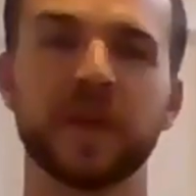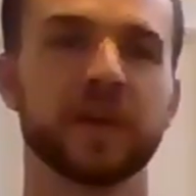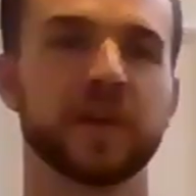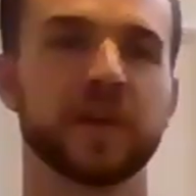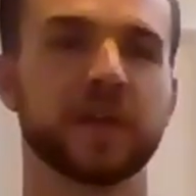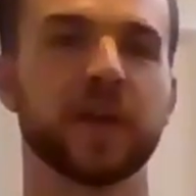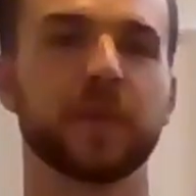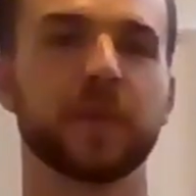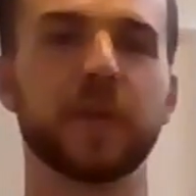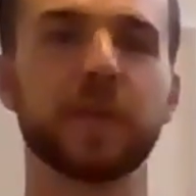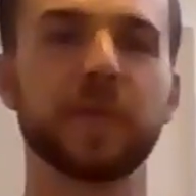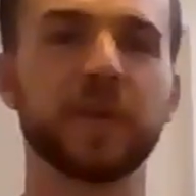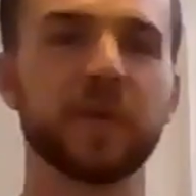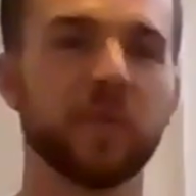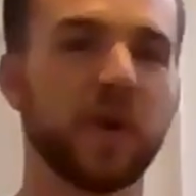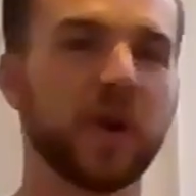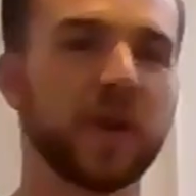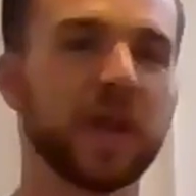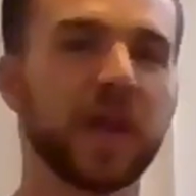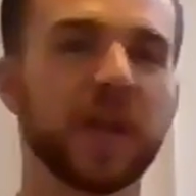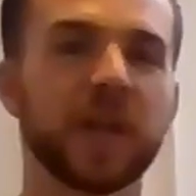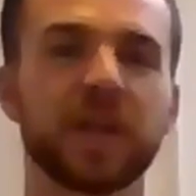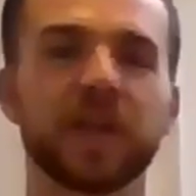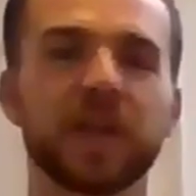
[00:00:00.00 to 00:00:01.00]
You know, maybe
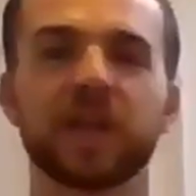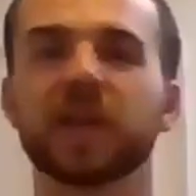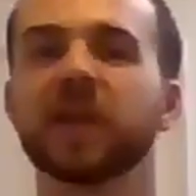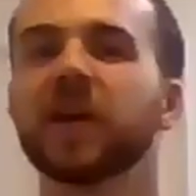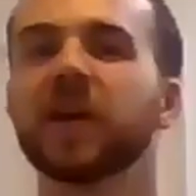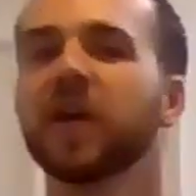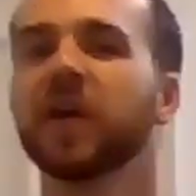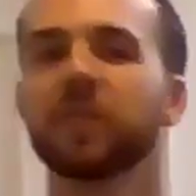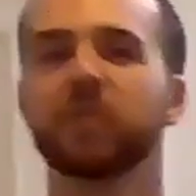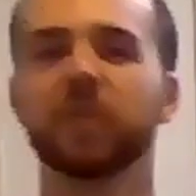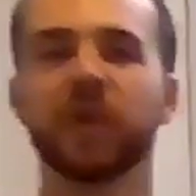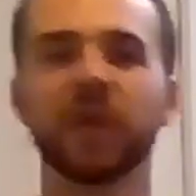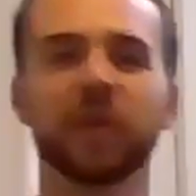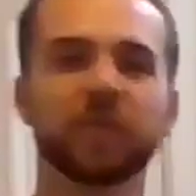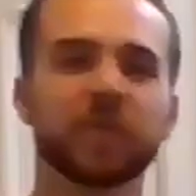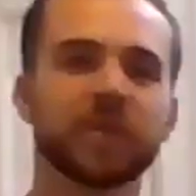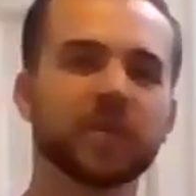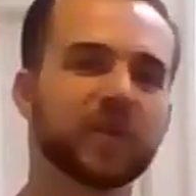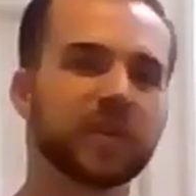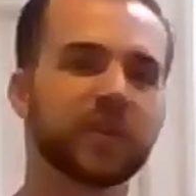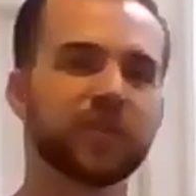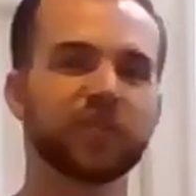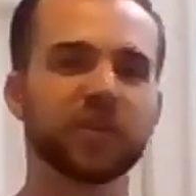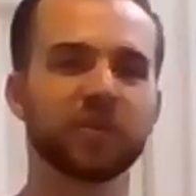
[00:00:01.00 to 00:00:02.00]
180, maybe
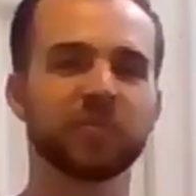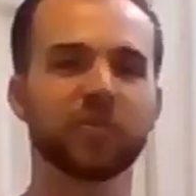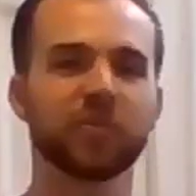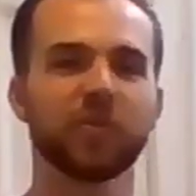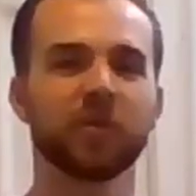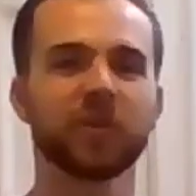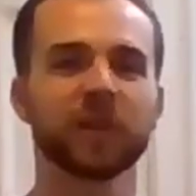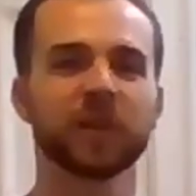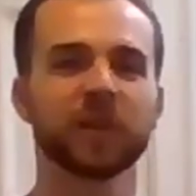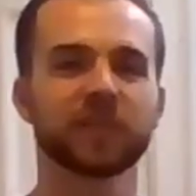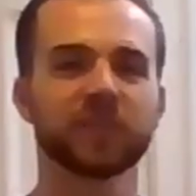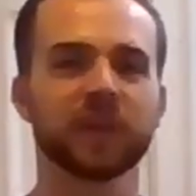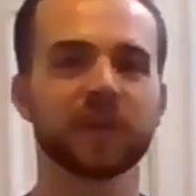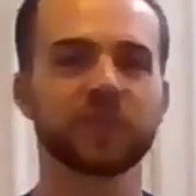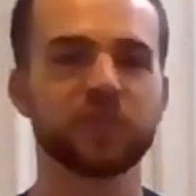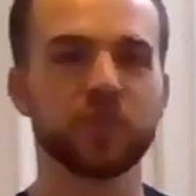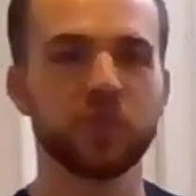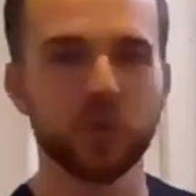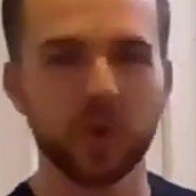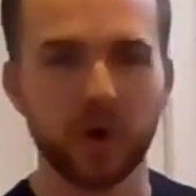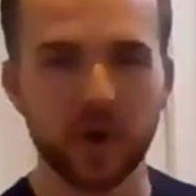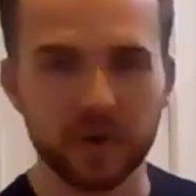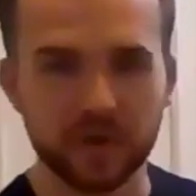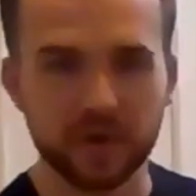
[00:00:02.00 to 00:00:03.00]
you're in a drum corps and it's like
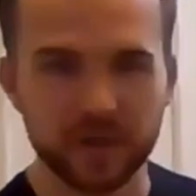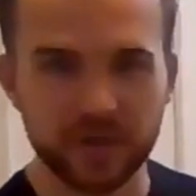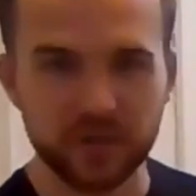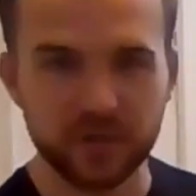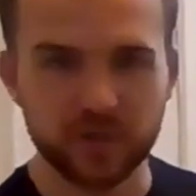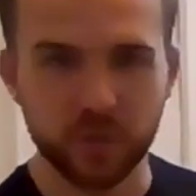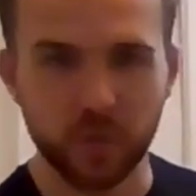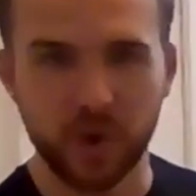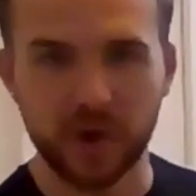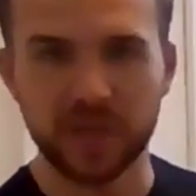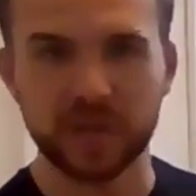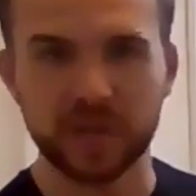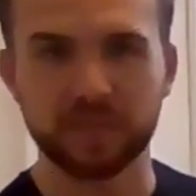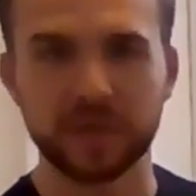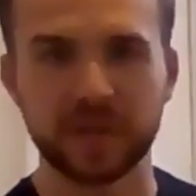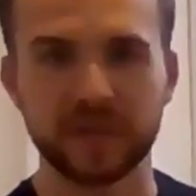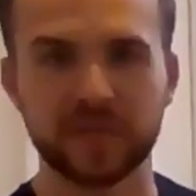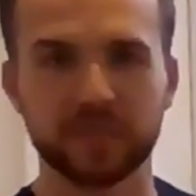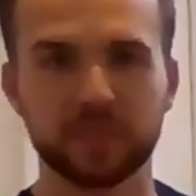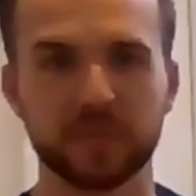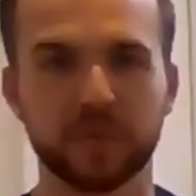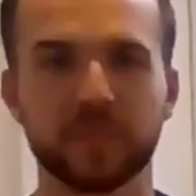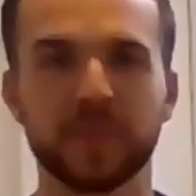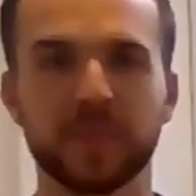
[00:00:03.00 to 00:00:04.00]
220 beats
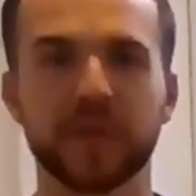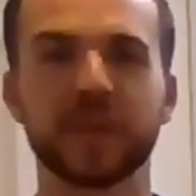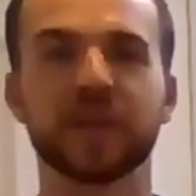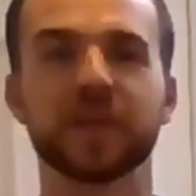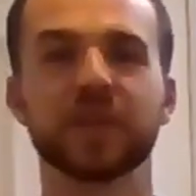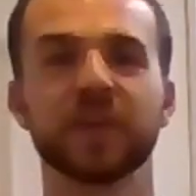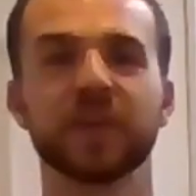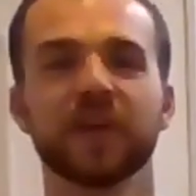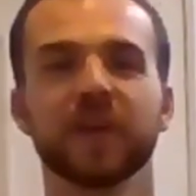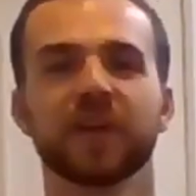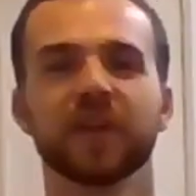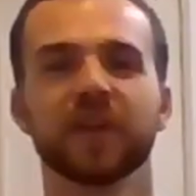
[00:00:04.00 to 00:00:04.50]
per minute.